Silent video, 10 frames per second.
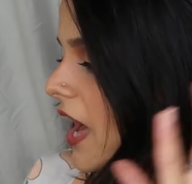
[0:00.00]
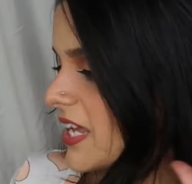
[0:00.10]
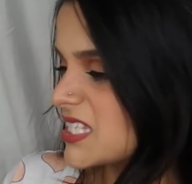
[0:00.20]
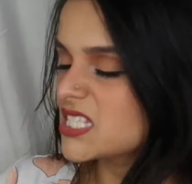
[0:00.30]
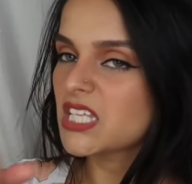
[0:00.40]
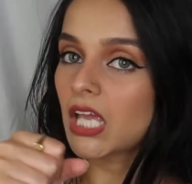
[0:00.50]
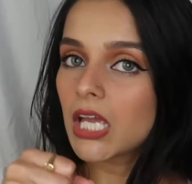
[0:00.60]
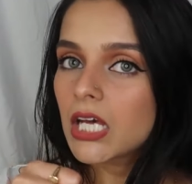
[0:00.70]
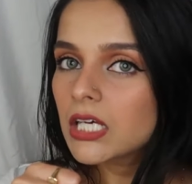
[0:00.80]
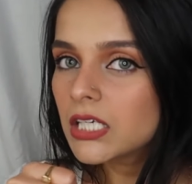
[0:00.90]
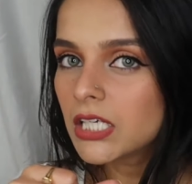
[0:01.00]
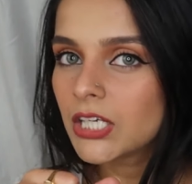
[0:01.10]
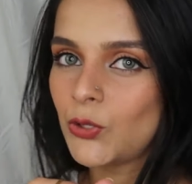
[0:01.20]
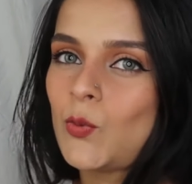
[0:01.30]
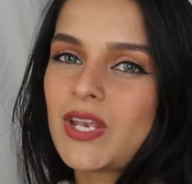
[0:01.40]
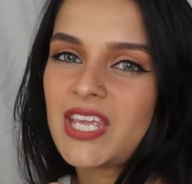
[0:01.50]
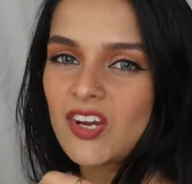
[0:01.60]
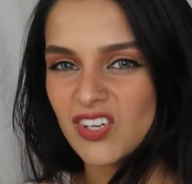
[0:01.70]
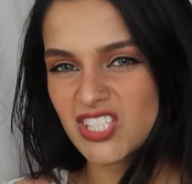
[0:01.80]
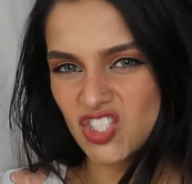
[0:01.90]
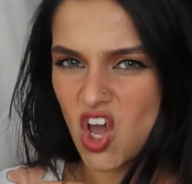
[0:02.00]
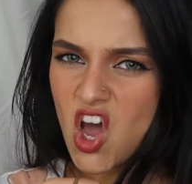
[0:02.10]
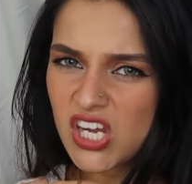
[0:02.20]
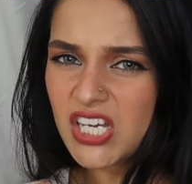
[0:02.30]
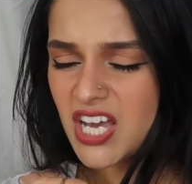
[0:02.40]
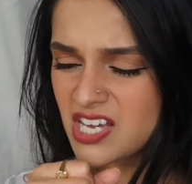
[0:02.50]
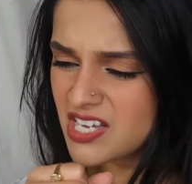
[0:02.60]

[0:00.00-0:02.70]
I can sing. You want to hear a song?